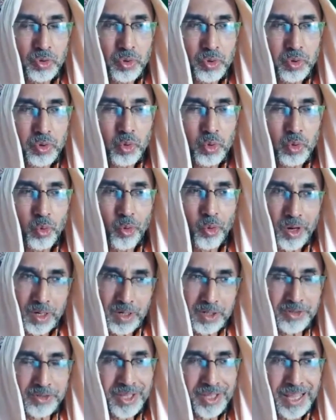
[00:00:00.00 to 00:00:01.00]
who
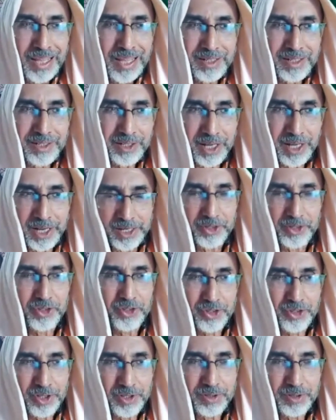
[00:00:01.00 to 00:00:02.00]
was
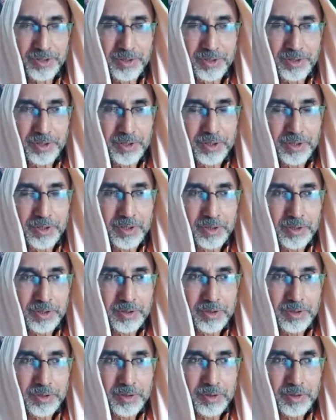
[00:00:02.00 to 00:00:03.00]
engaged,
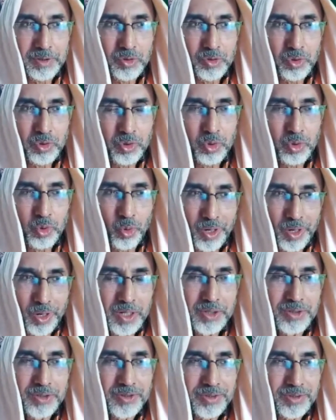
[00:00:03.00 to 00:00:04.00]
who
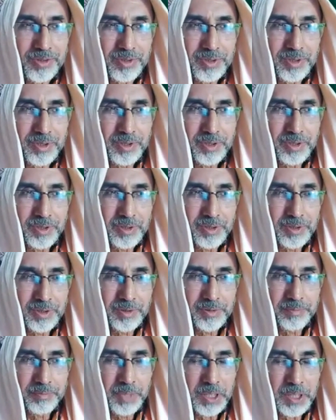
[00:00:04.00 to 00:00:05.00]
was
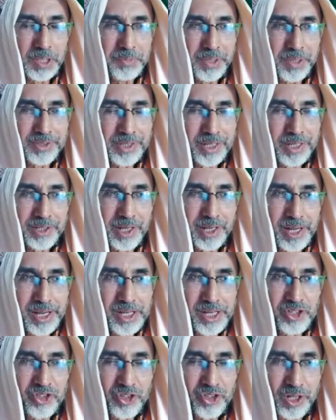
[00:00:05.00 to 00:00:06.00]
very much
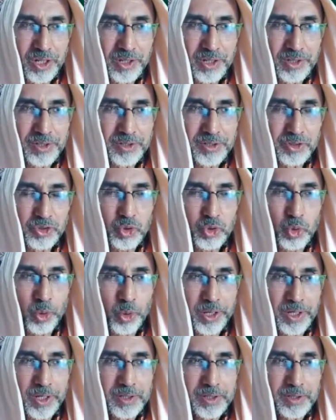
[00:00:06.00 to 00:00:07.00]
engaged in
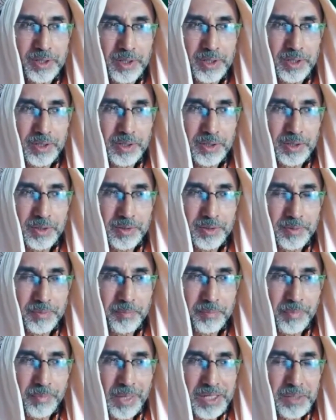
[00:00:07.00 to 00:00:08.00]
doing
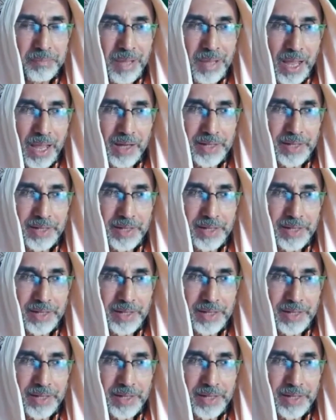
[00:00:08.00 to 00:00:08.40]
many bad